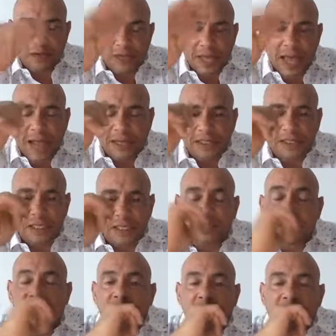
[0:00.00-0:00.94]

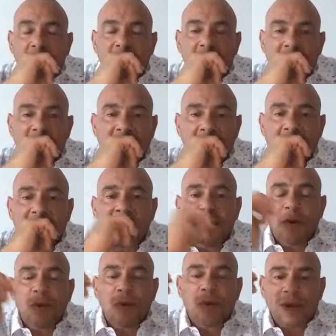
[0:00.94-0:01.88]
axis, okay,
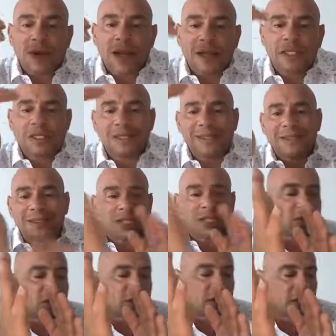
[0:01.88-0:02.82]
we're actually
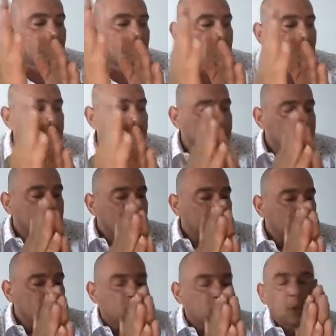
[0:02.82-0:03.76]
tilted a little bit.
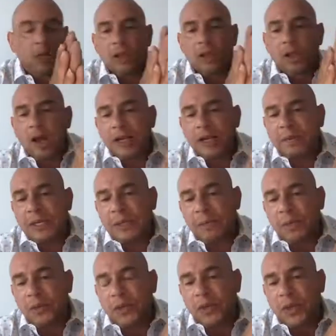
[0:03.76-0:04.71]
So what a lot of
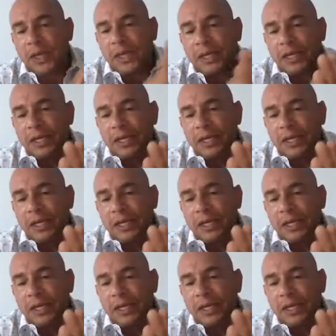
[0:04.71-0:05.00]
people think